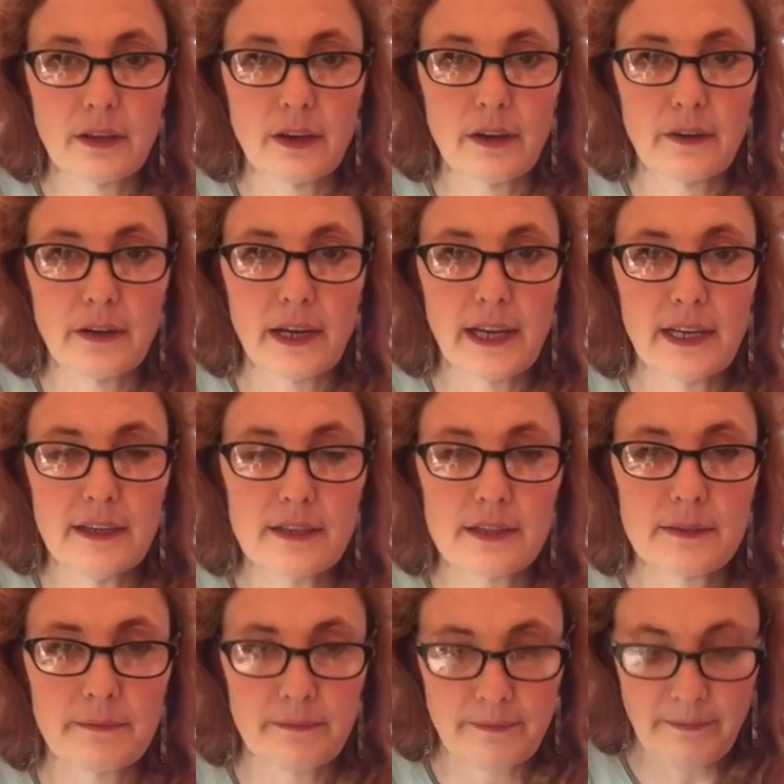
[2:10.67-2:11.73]
All right,
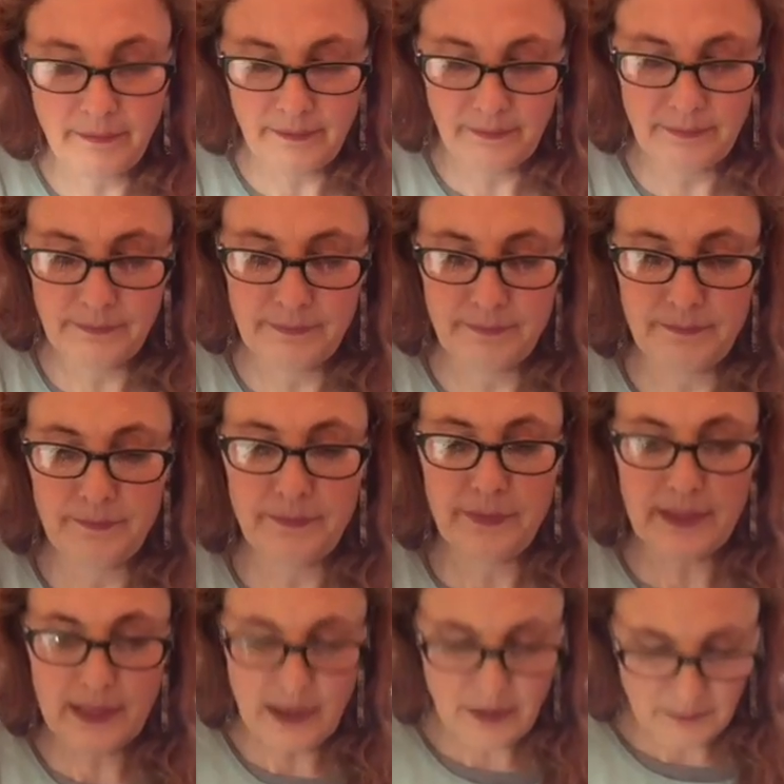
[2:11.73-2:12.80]

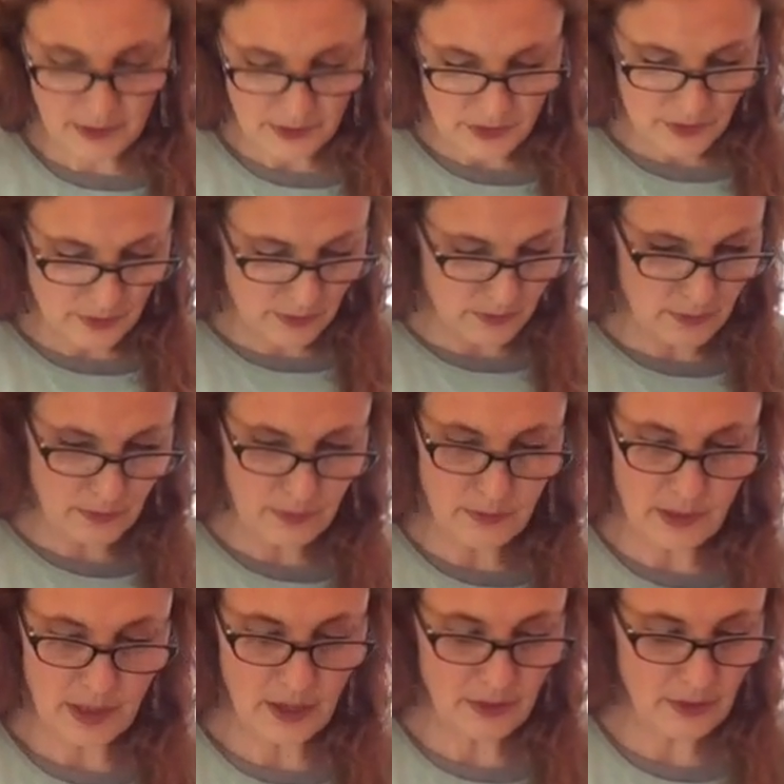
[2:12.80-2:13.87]
now I'm going to do
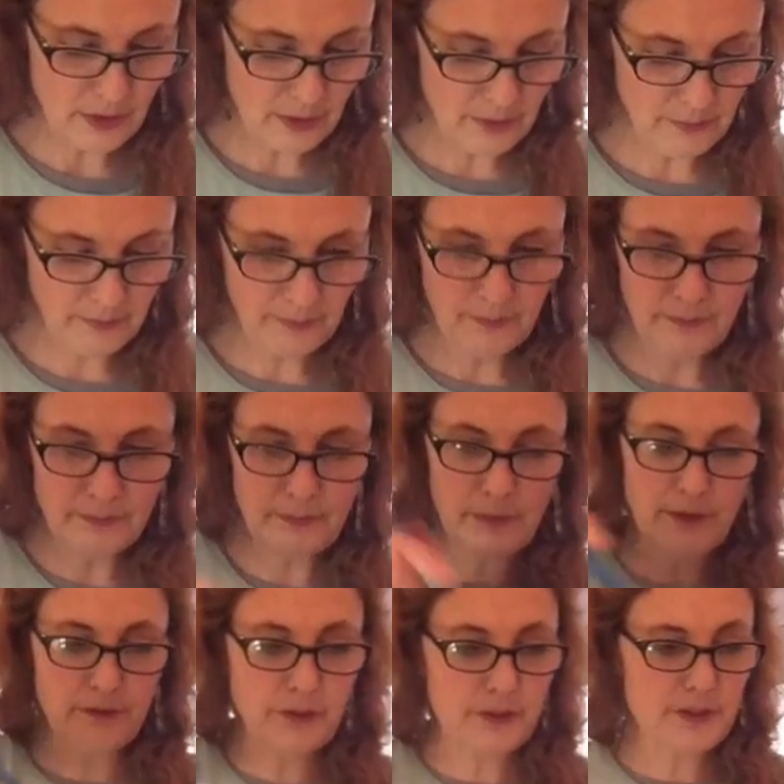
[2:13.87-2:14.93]
the other,
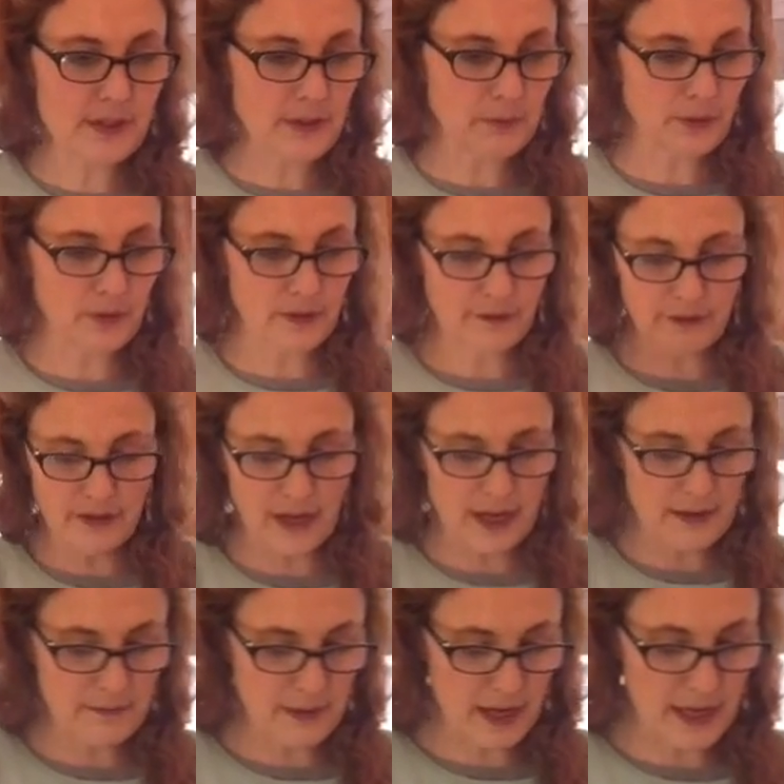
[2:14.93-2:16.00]
but first I'm going to
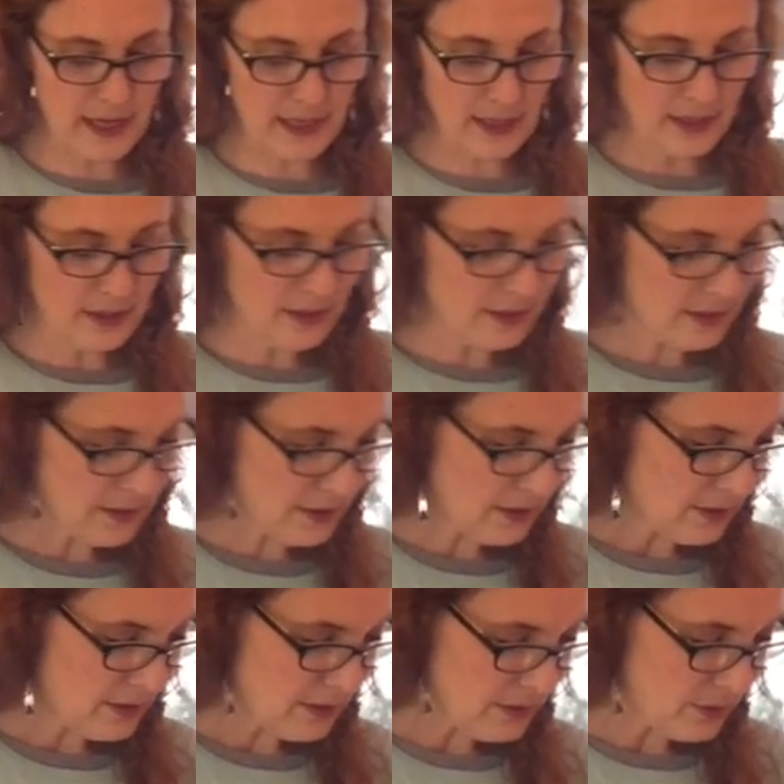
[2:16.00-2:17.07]
find my
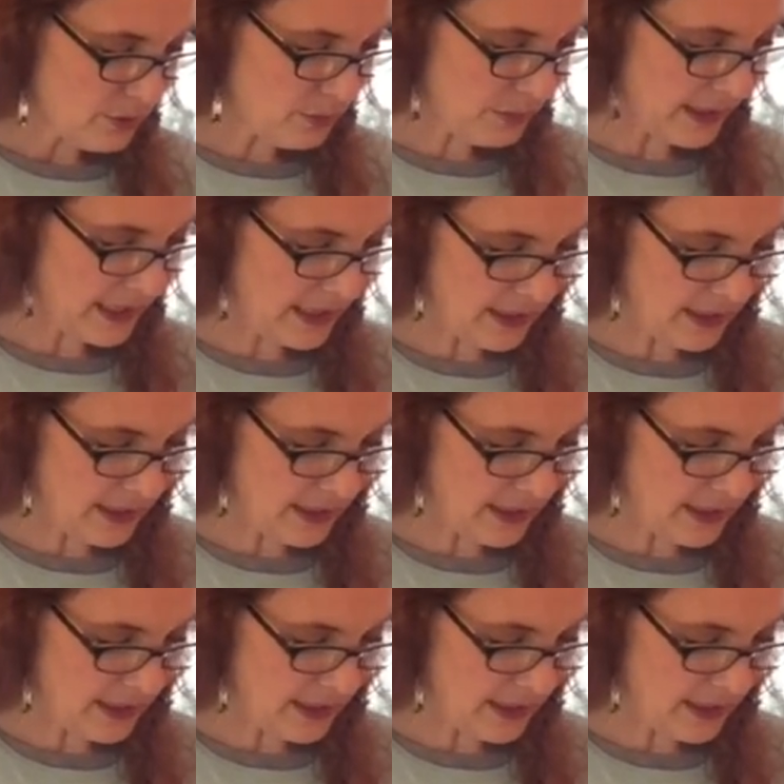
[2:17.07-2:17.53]
20